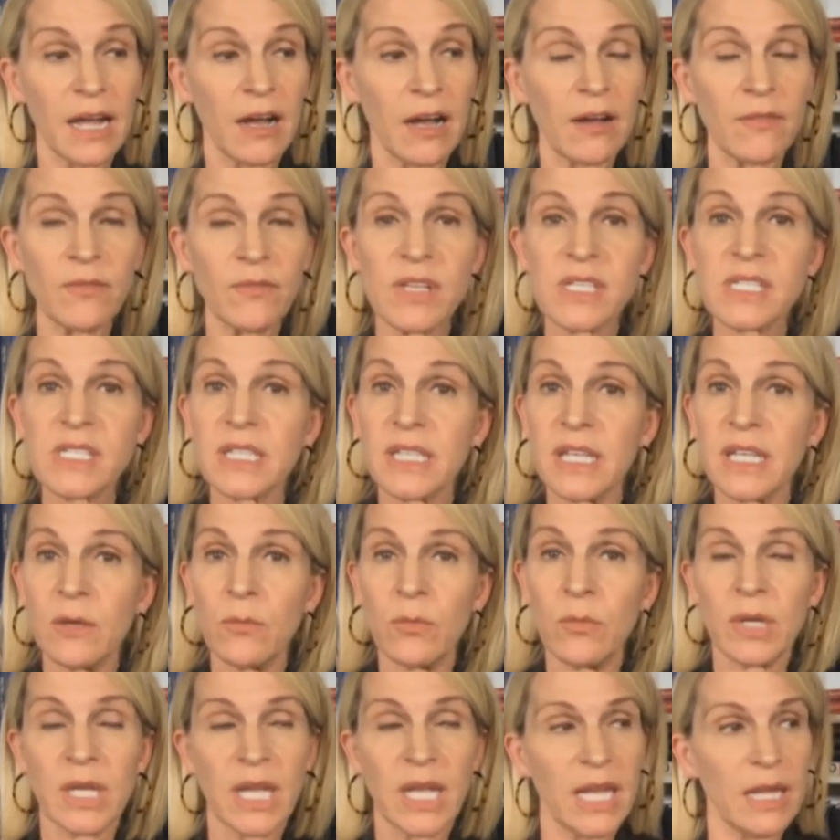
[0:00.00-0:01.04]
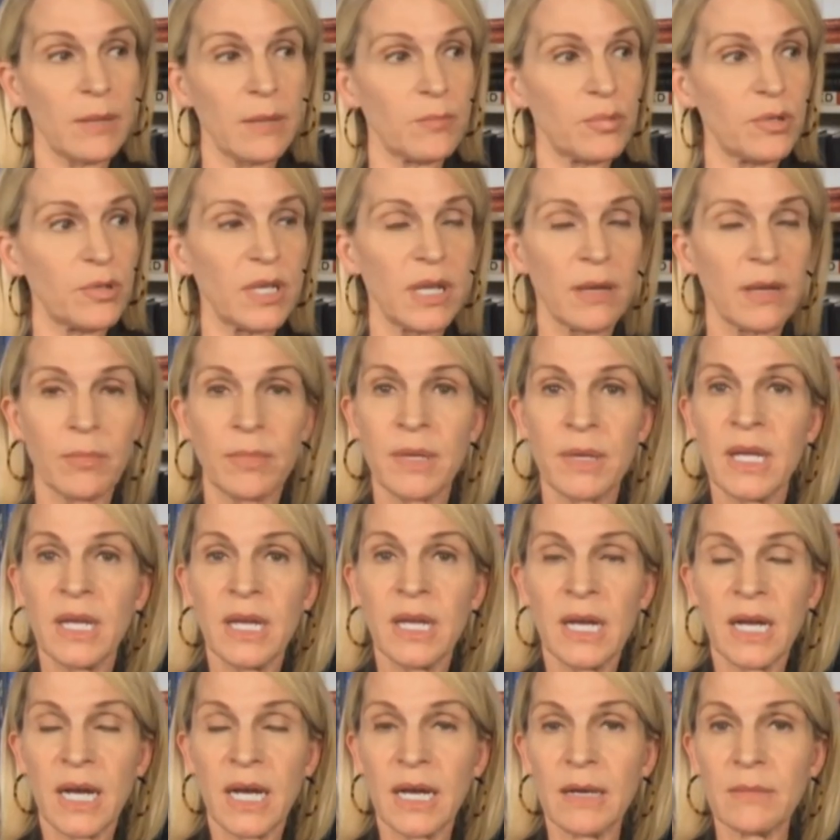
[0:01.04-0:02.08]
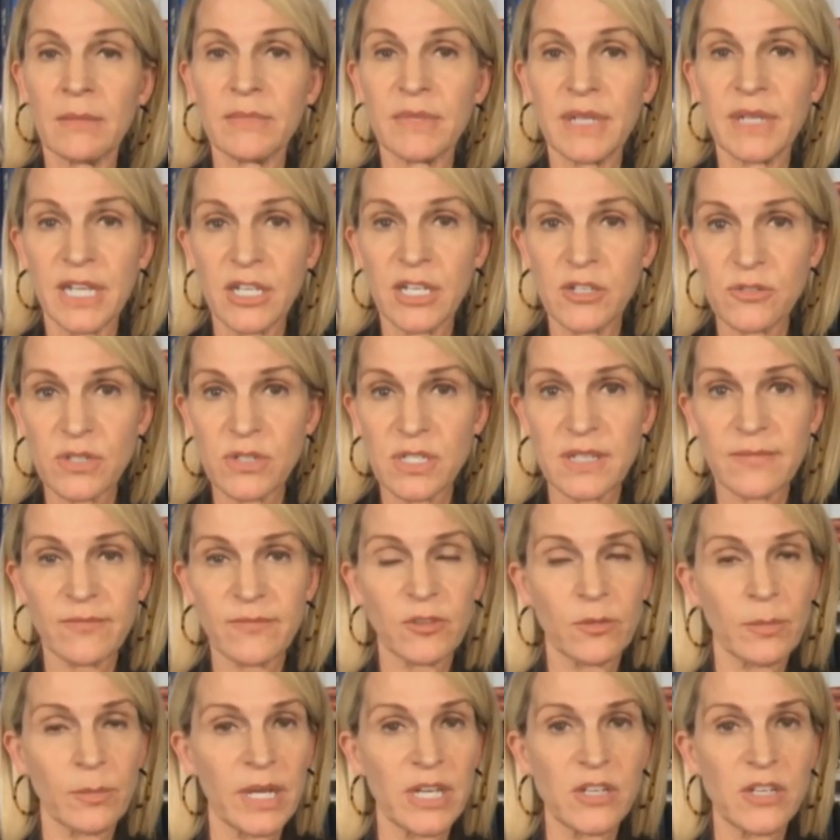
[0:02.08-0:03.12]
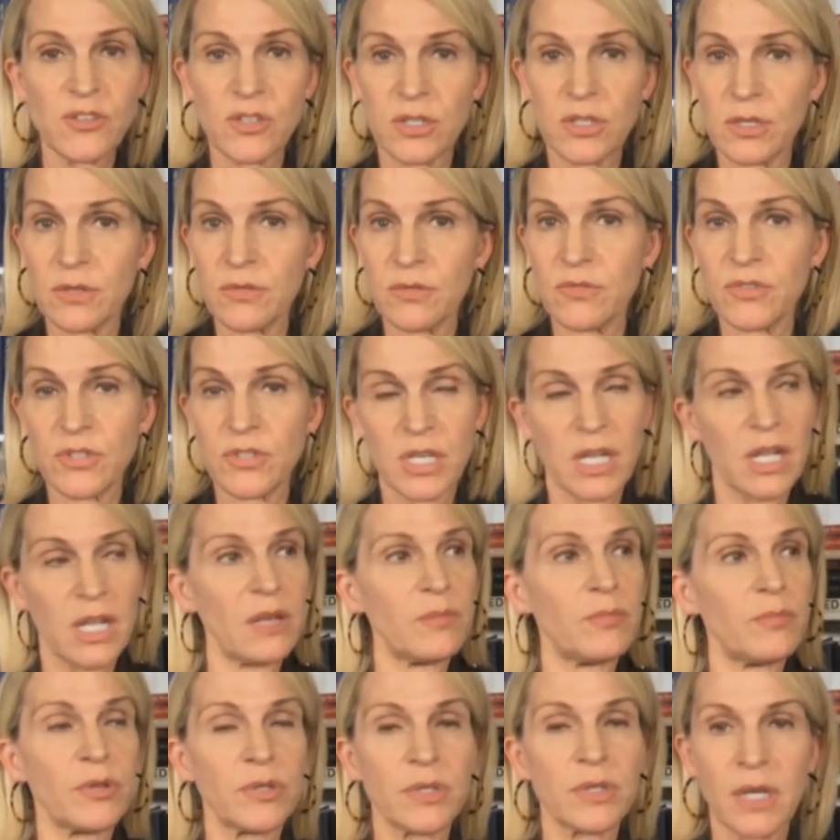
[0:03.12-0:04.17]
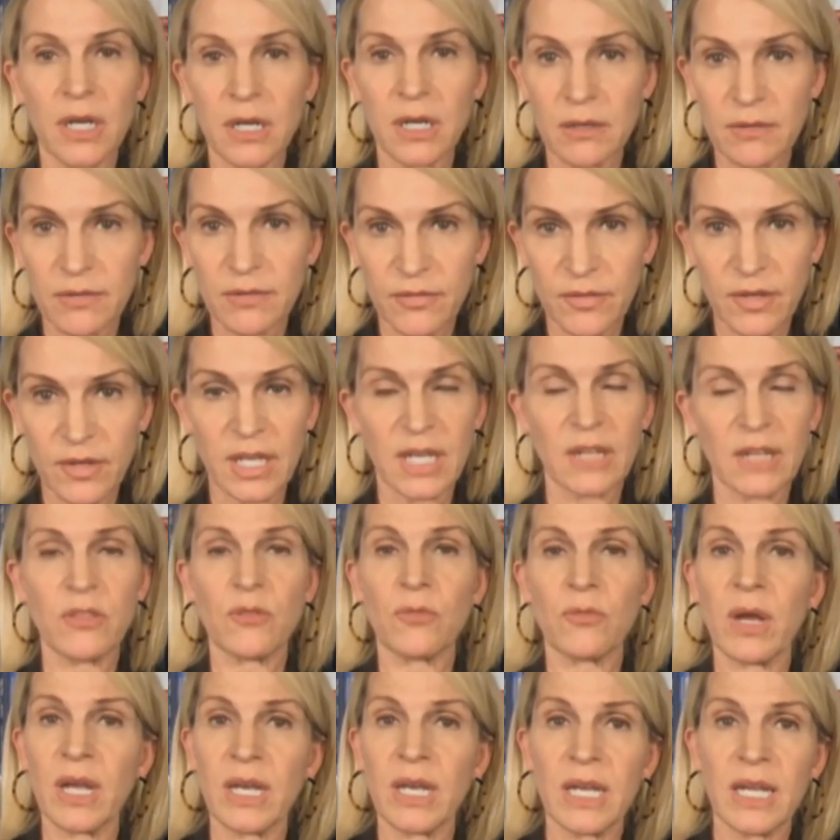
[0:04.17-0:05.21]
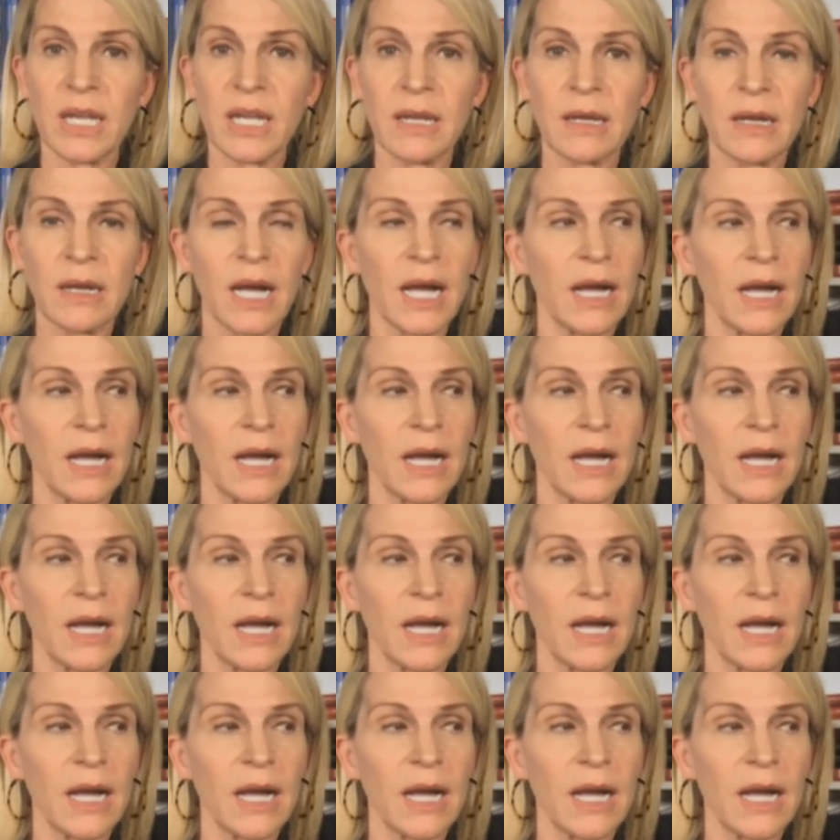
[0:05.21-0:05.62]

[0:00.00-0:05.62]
Obviously, we can't put up dangerous information, child pornography, threatening